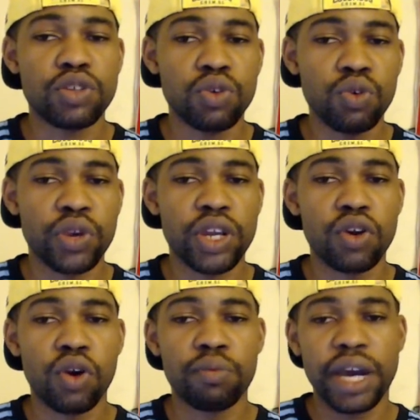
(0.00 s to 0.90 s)
Two great
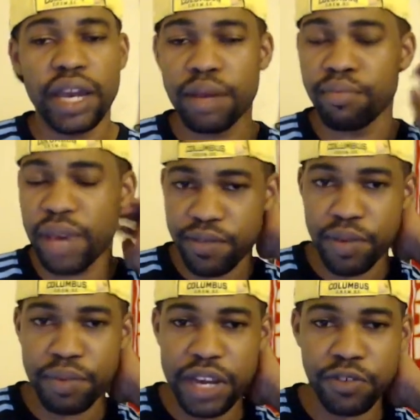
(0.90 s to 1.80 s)
goals by him. Man of the
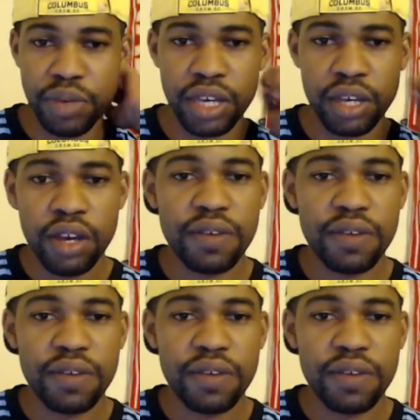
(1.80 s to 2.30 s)
match for me.